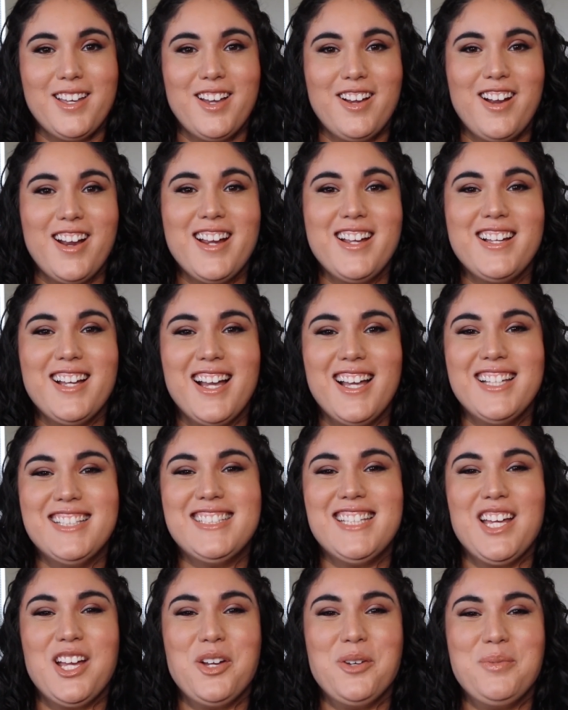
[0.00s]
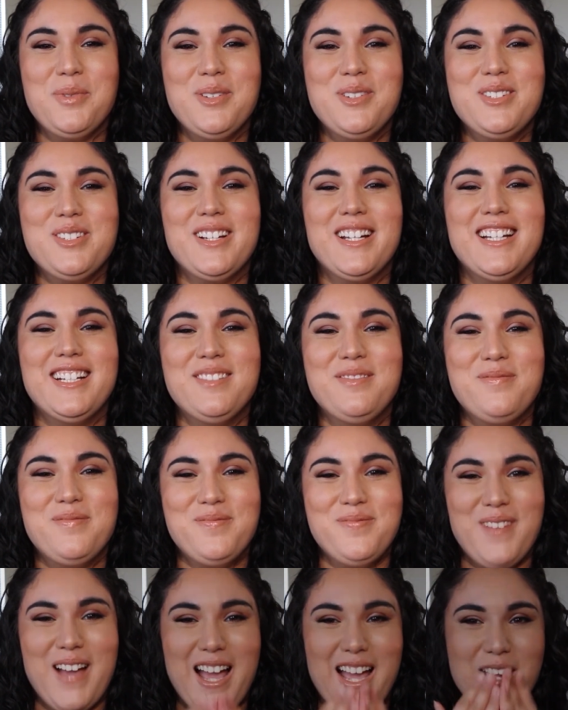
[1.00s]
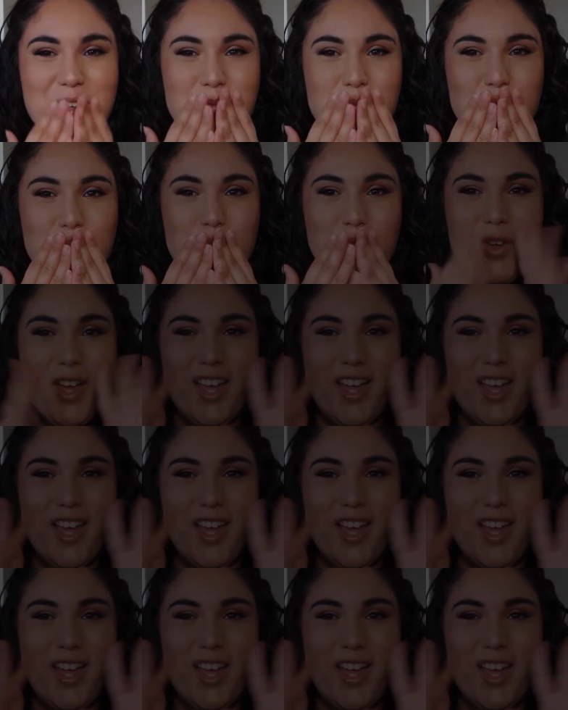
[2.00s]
All right, guys, I hope you enjoyed. Bye.